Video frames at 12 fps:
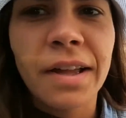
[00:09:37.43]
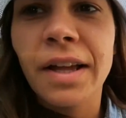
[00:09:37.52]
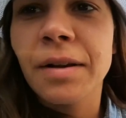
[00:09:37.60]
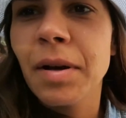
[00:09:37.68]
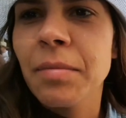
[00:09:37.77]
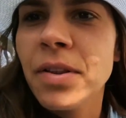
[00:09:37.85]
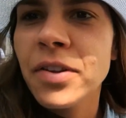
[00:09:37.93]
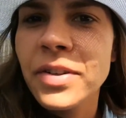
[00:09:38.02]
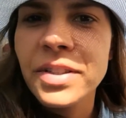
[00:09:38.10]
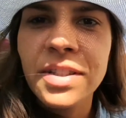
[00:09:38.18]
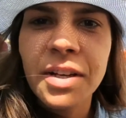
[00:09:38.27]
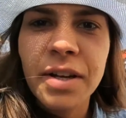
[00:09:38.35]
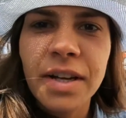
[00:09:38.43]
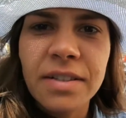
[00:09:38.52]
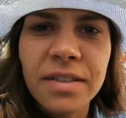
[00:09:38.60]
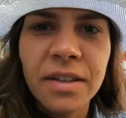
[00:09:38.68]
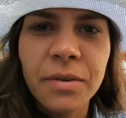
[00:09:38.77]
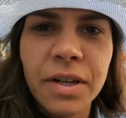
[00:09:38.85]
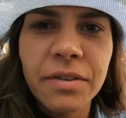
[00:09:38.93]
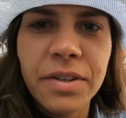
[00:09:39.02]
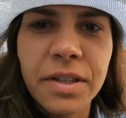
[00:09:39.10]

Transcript: And my mother is now asking one of